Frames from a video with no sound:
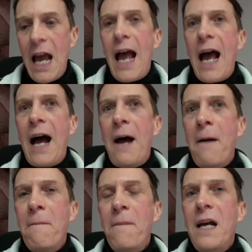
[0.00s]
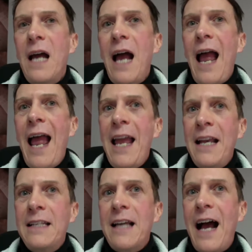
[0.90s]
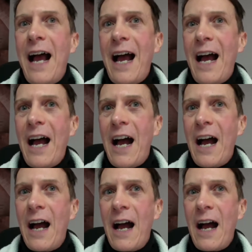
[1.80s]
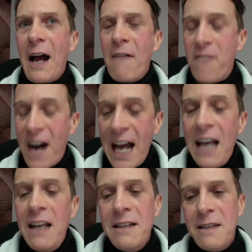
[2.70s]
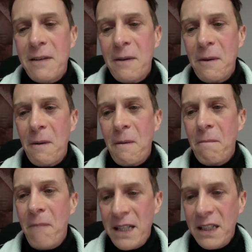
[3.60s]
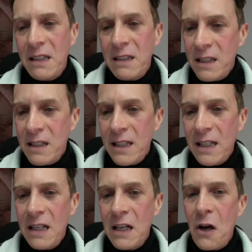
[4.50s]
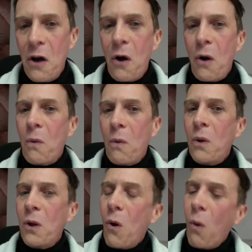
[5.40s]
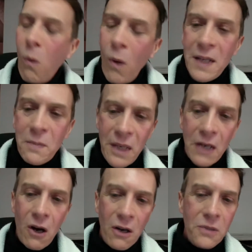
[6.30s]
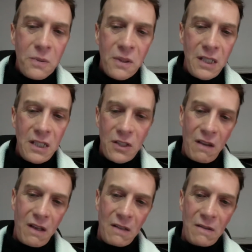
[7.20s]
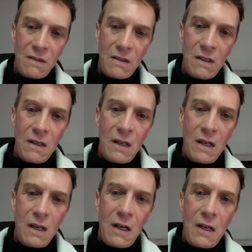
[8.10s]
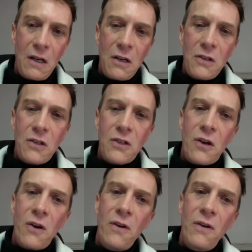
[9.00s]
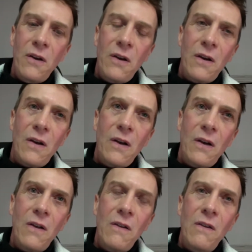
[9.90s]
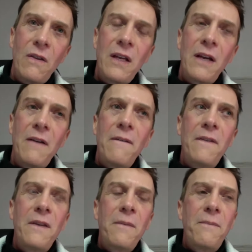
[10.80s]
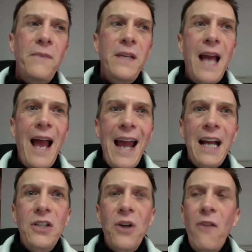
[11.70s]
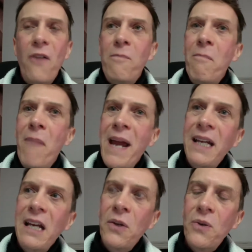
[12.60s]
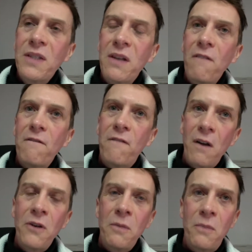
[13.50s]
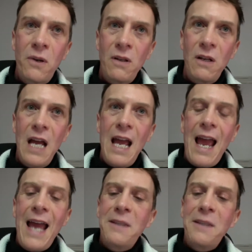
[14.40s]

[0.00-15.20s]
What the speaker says: and a violent masculinity, will always be at odds with each other. So the act of making yourself vulnerable as a